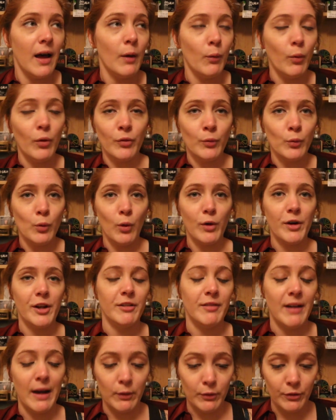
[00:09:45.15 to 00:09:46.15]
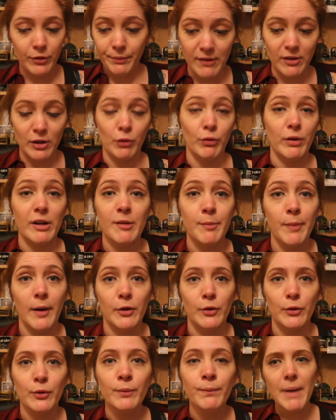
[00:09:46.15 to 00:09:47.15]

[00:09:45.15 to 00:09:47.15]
I wasn't walking around as a grease puddle.